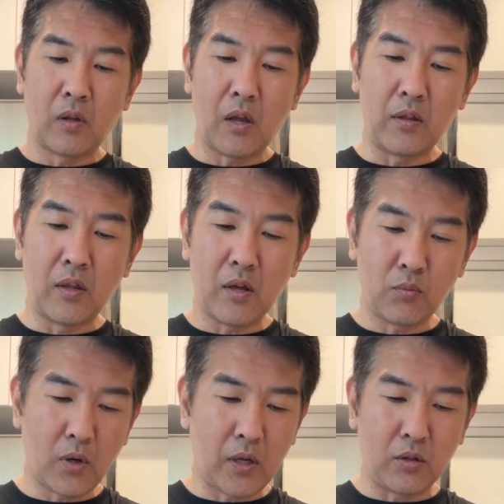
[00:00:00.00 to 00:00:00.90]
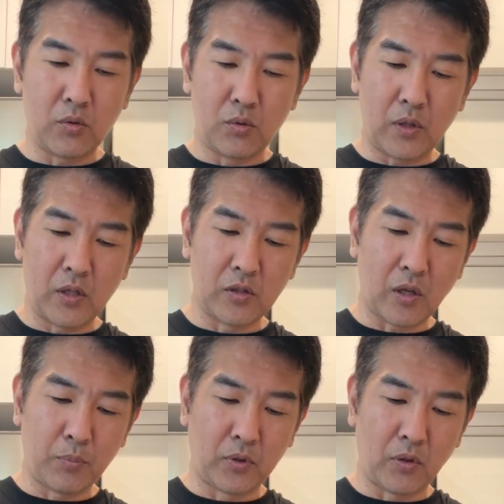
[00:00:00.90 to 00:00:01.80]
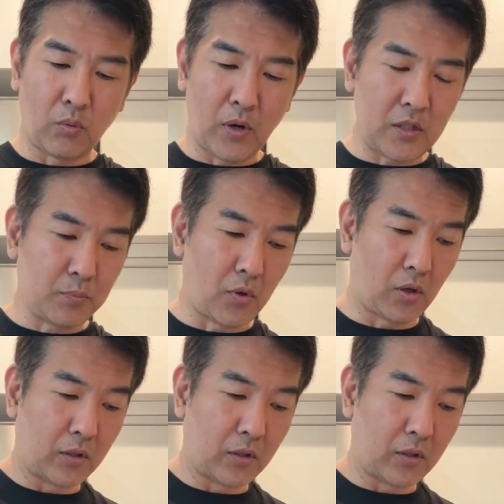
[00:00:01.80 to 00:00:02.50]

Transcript: And then what I do is I put the rice ball